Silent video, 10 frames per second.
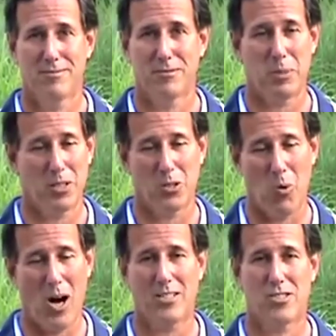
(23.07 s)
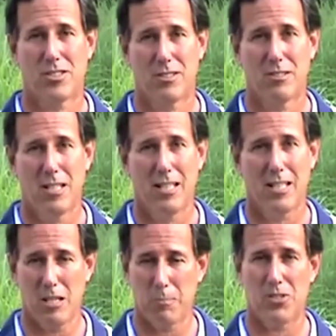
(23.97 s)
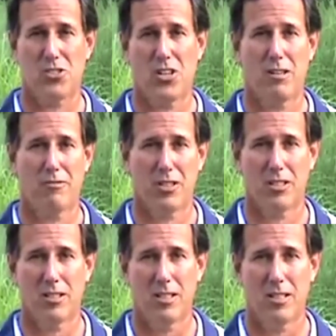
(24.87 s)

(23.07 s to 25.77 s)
for being the watch to keep us safe and